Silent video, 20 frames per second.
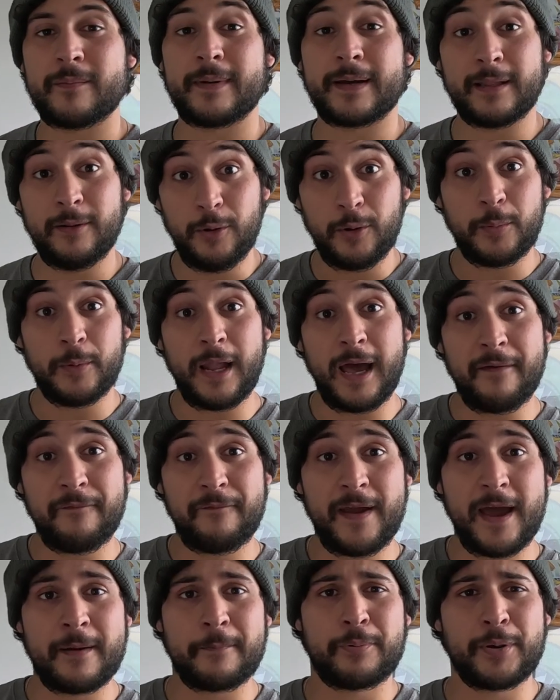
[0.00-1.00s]
I'm like, look what I
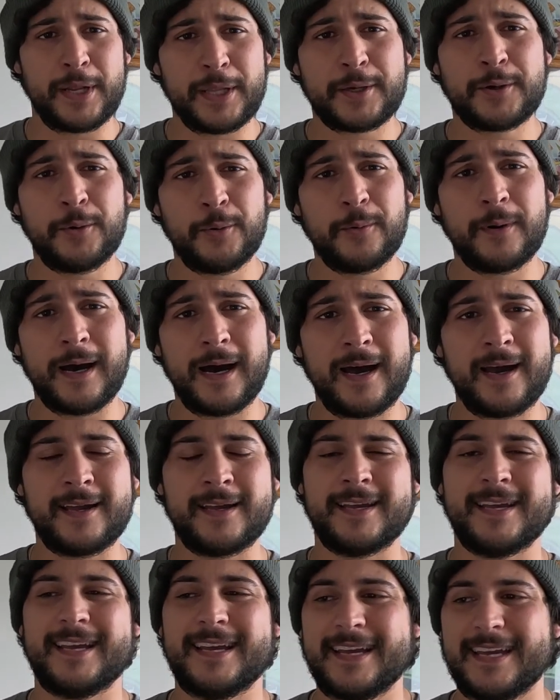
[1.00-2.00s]
found, pretty cool, huh?
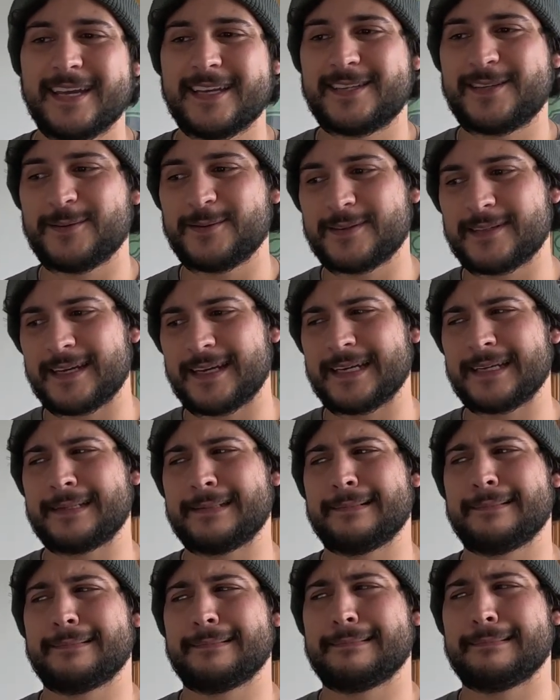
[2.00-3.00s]
And she was
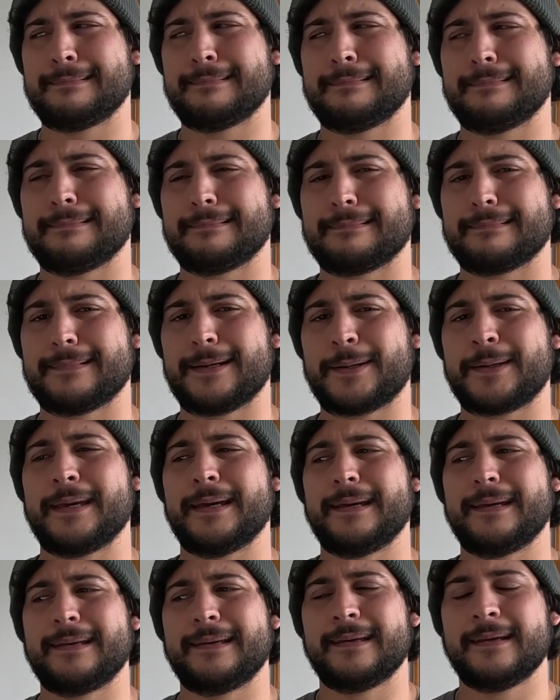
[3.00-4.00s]
like, uh,
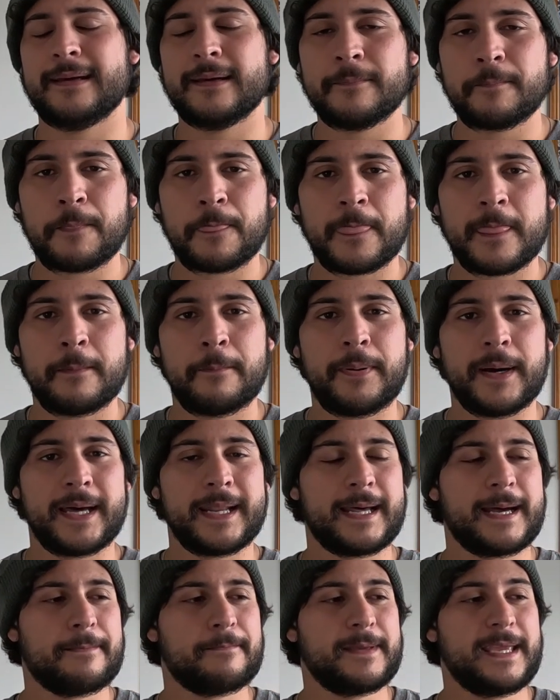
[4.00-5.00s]
okay.
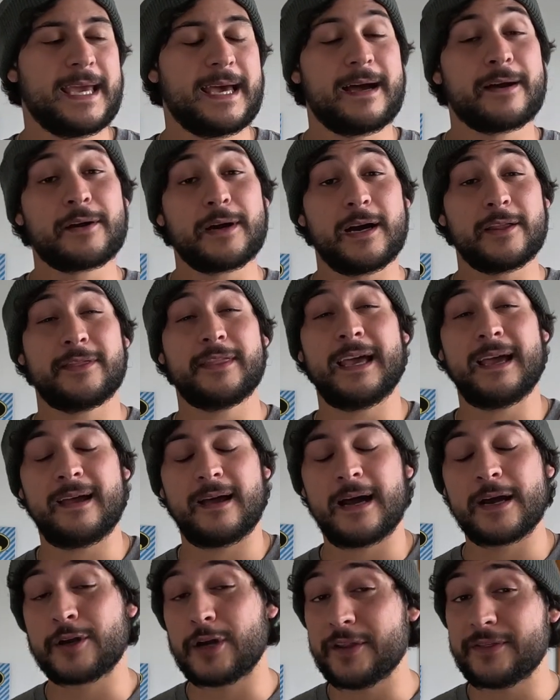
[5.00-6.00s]
But um, yeah, I got
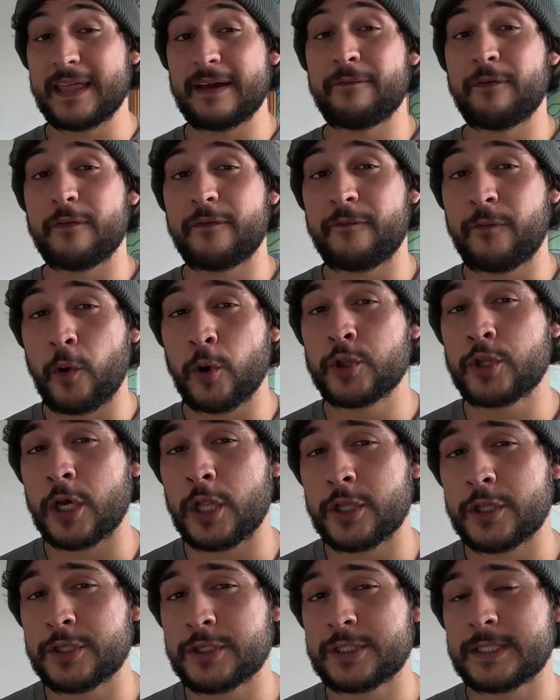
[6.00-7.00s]
that. I got that for four
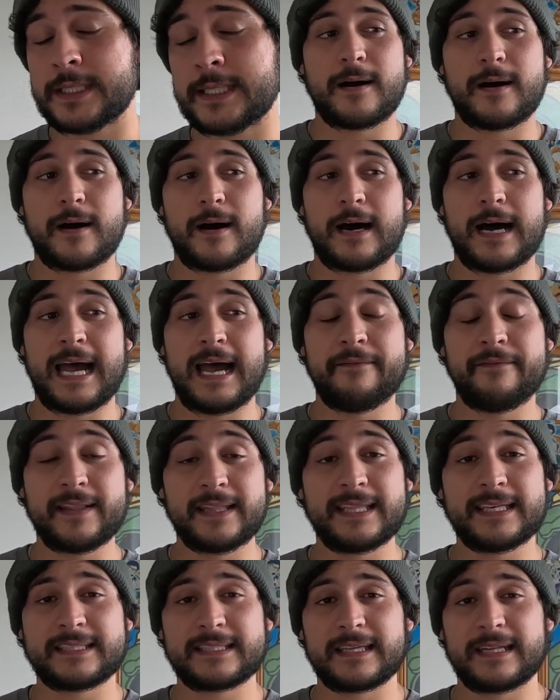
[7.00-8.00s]
dollars. I have it
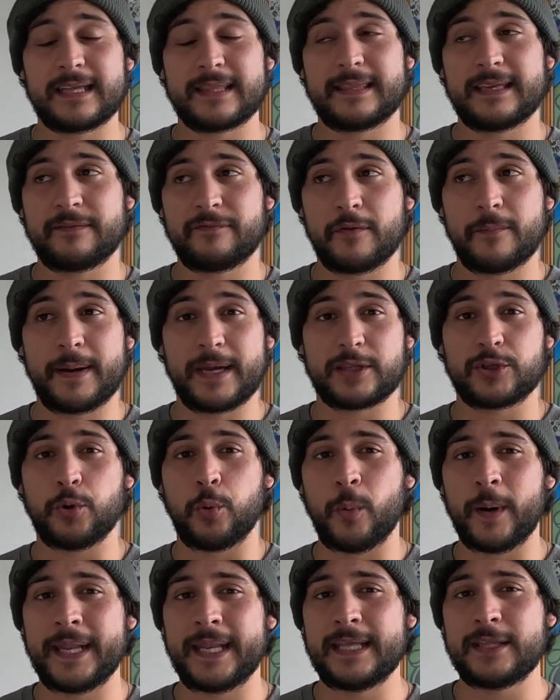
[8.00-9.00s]
listed, I think, for about
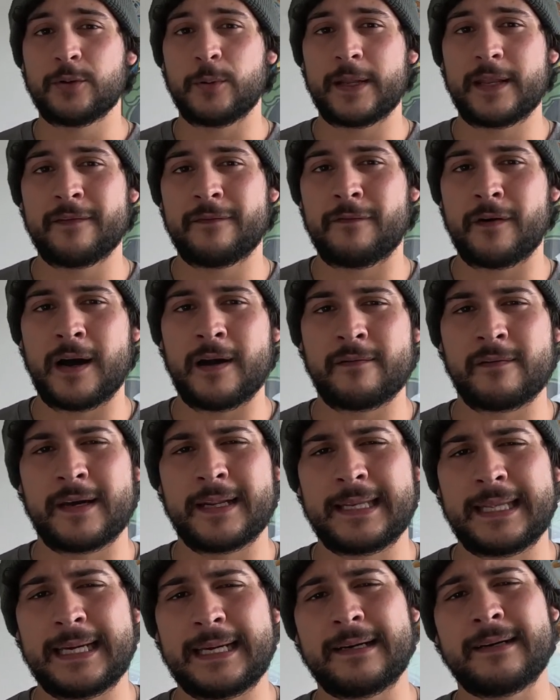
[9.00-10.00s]
20, 25
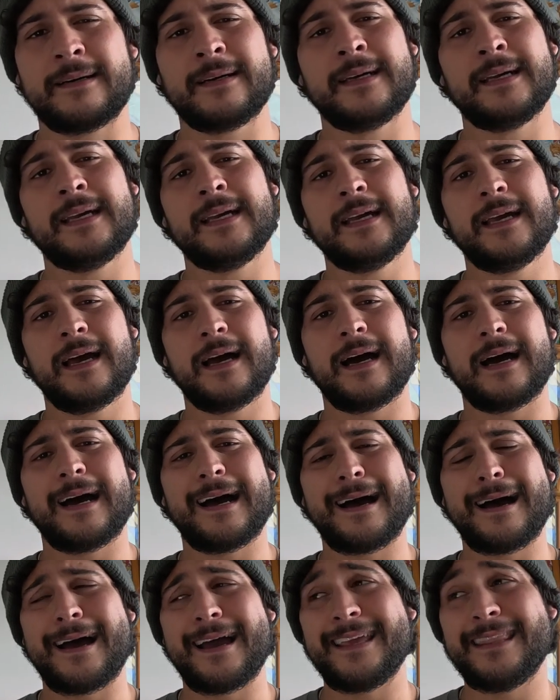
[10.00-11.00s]
right now.
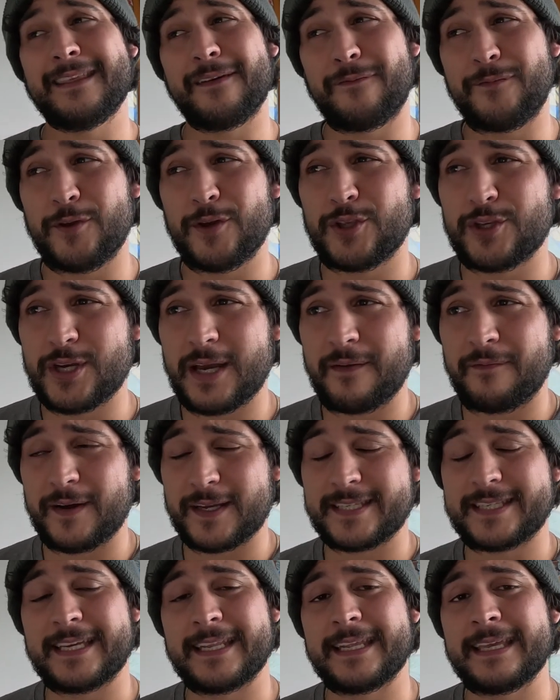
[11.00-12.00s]
Uh, in the future, if
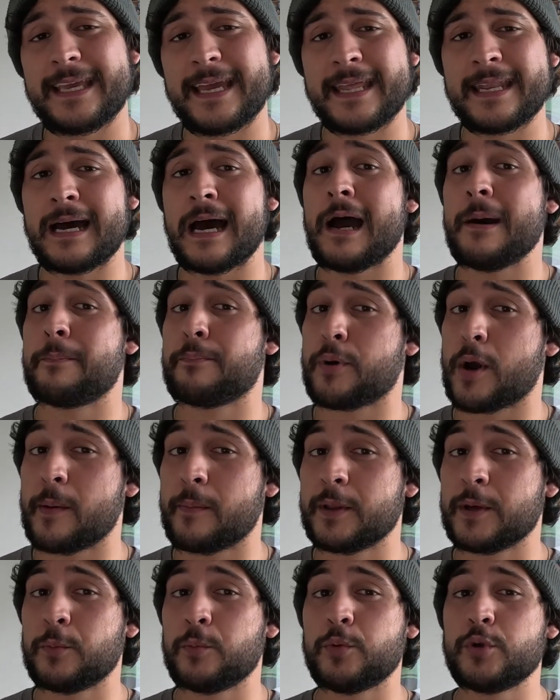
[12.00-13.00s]
I see it again, I
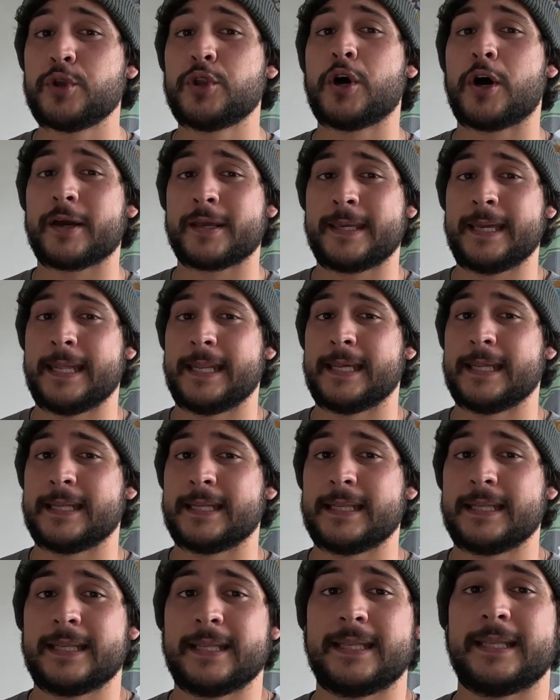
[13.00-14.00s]
probably would not get it.